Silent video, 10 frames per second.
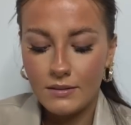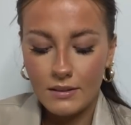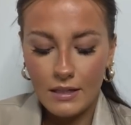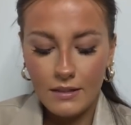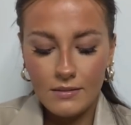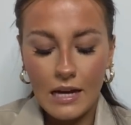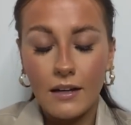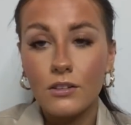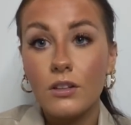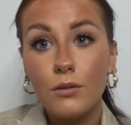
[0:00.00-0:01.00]
It is
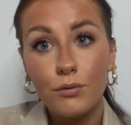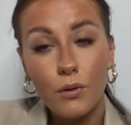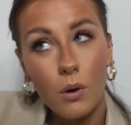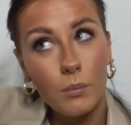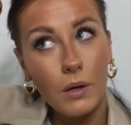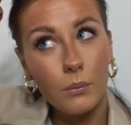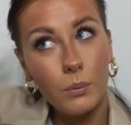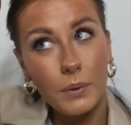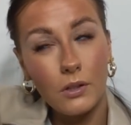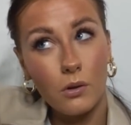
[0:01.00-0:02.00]
actually from a
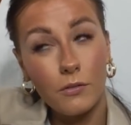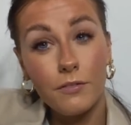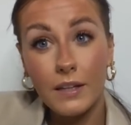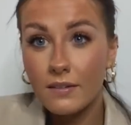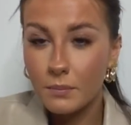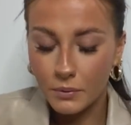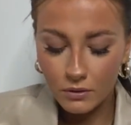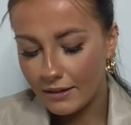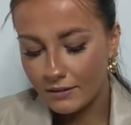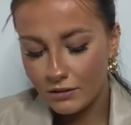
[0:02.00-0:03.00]
woman on Facebook
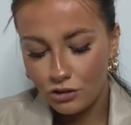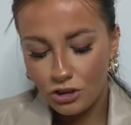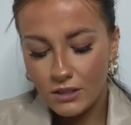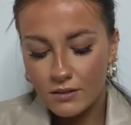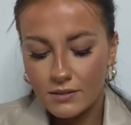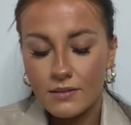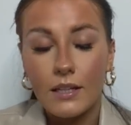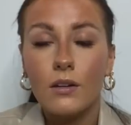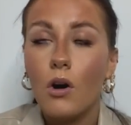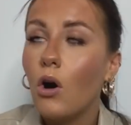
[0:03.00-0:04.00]
and she does
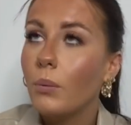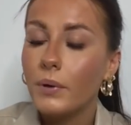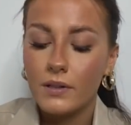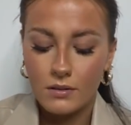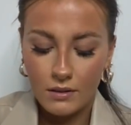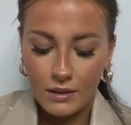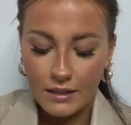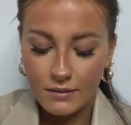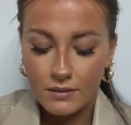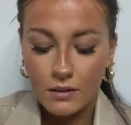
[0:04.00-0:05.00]
like all personalised
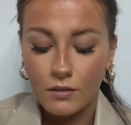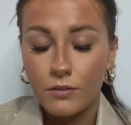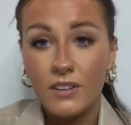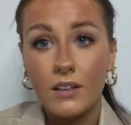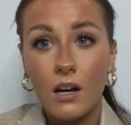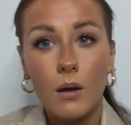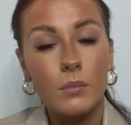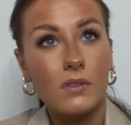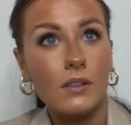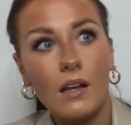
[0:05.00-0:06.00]
stuff,
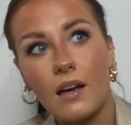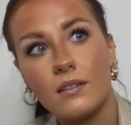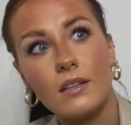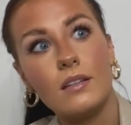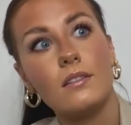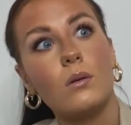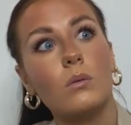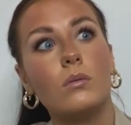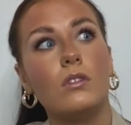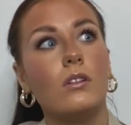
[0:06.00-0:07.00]
cups, glasses,
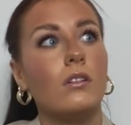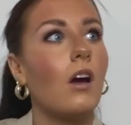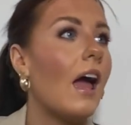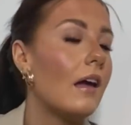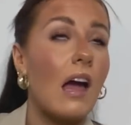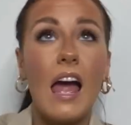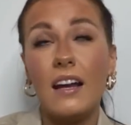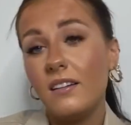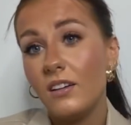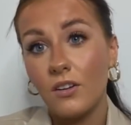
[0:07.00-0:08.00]

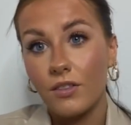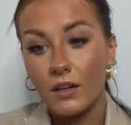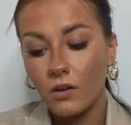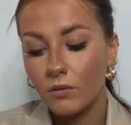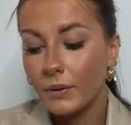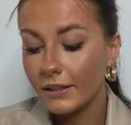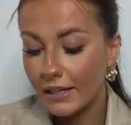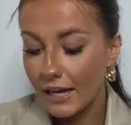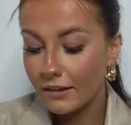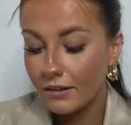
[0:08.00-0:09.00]
anything you can think of. But
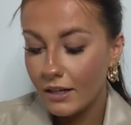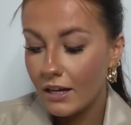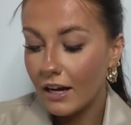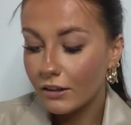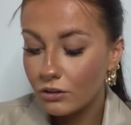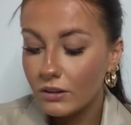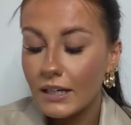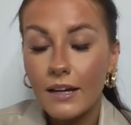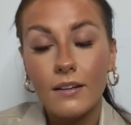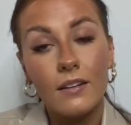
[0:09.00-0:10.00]
again, I couldn't get
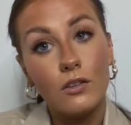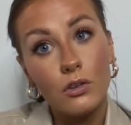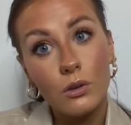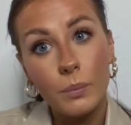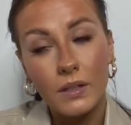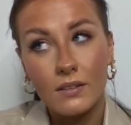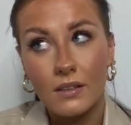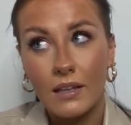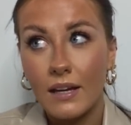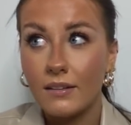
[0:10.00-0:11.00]
anything too
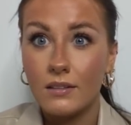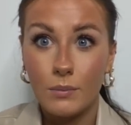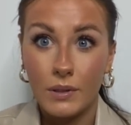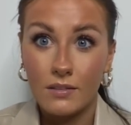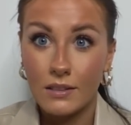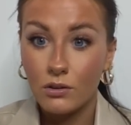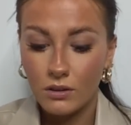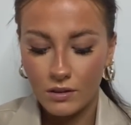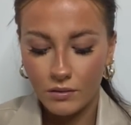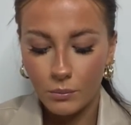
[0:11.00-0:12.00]
personalised because I couldn't
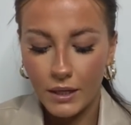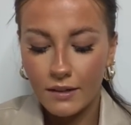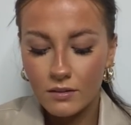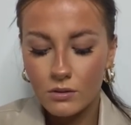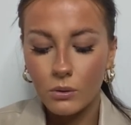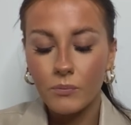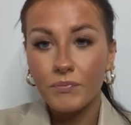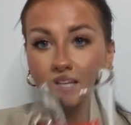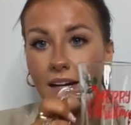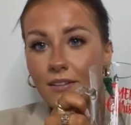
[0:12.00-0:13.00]
give it away. So
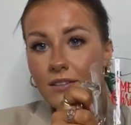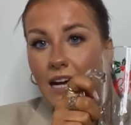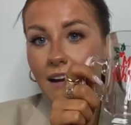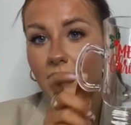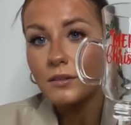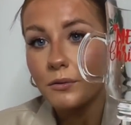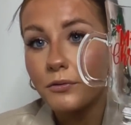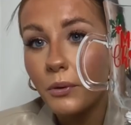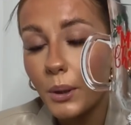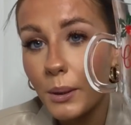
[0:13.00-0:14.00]
I just asked
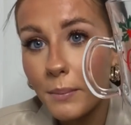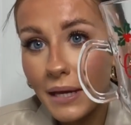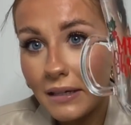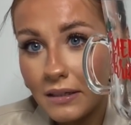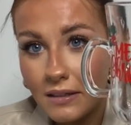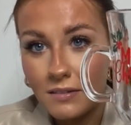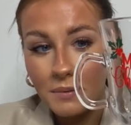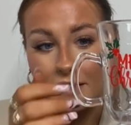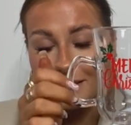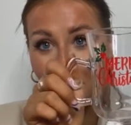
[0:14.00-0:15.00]
for Merry
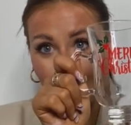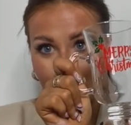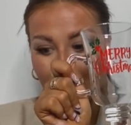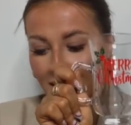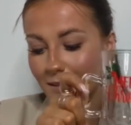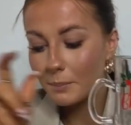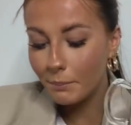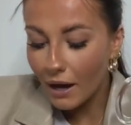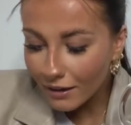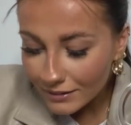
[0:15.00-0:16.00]
Christmas on this,
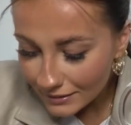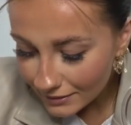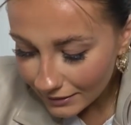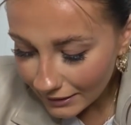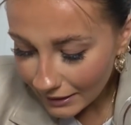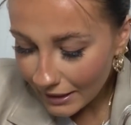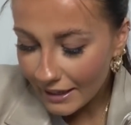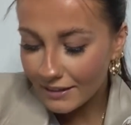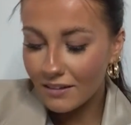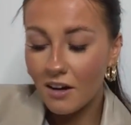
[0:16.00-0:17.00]
but
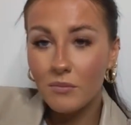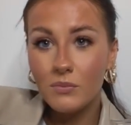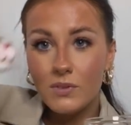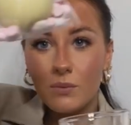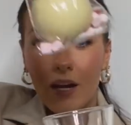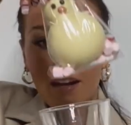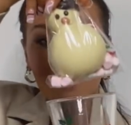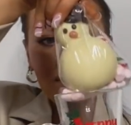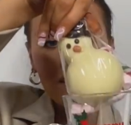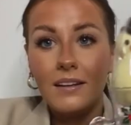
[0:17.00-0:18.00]
it comes
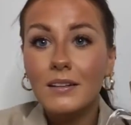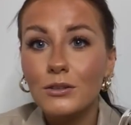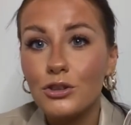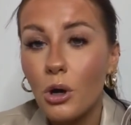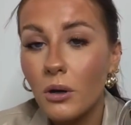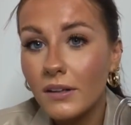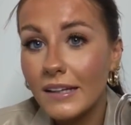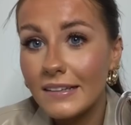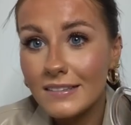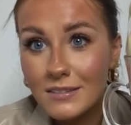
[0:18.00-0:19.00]
with a little
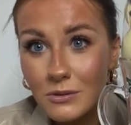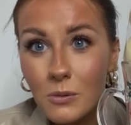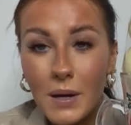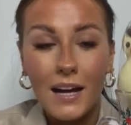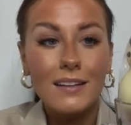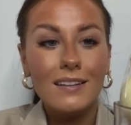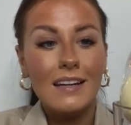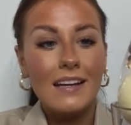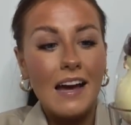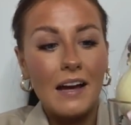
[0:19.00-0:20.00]
chocolate snowman
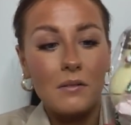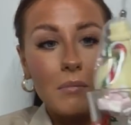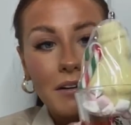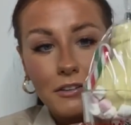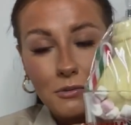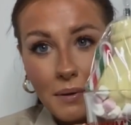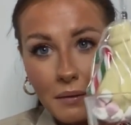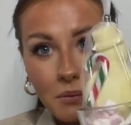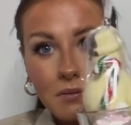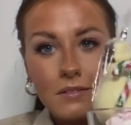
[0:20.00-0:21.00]
and
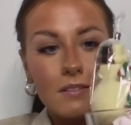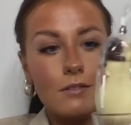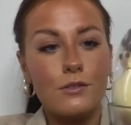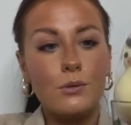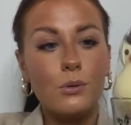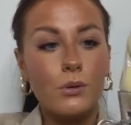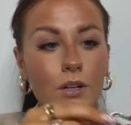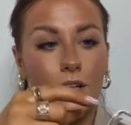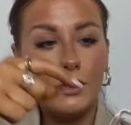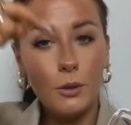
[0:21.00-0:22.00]
marshmallows. So
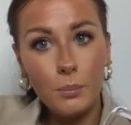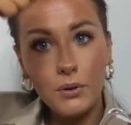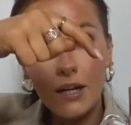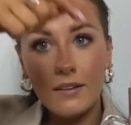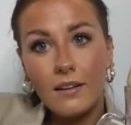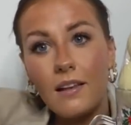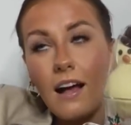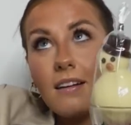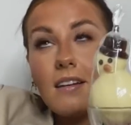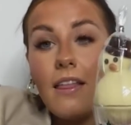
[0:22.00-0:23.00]
you put it in the
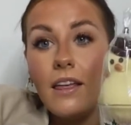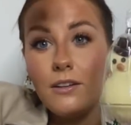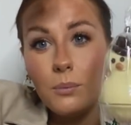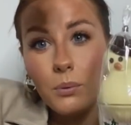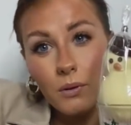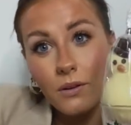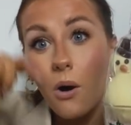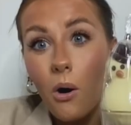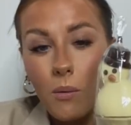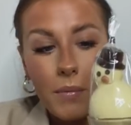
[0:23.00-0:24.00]
glass and then you pour the
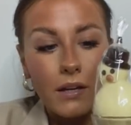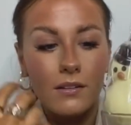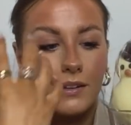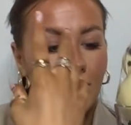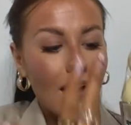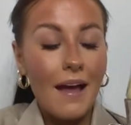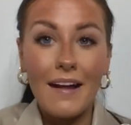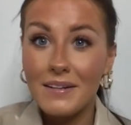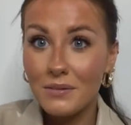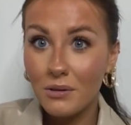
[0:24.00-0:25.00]
hot milk and
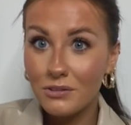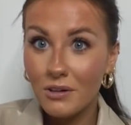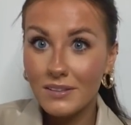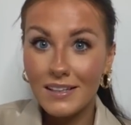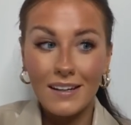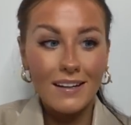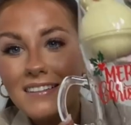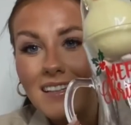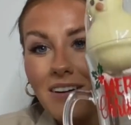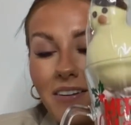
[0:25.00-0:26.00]
it's hot chocolate.
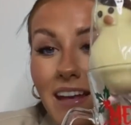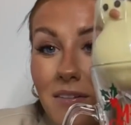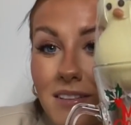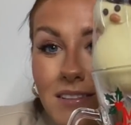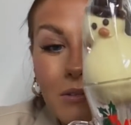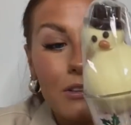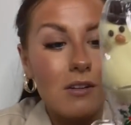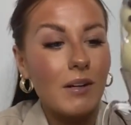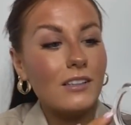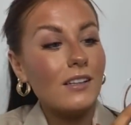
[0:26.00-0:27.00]
Oh, that was so cute.
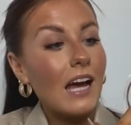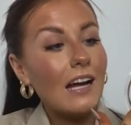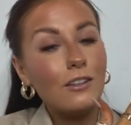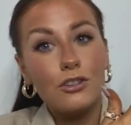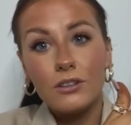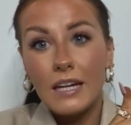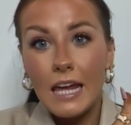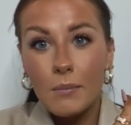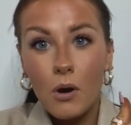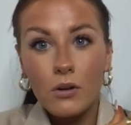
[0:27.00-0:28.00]
Imagine that had your
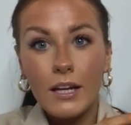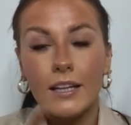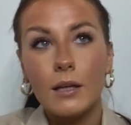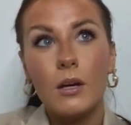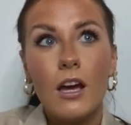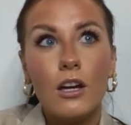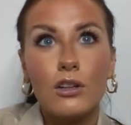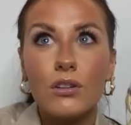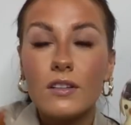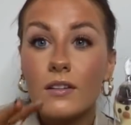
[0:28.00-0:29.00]
name on it, like
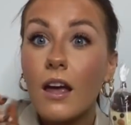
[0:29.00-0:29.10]
Chris.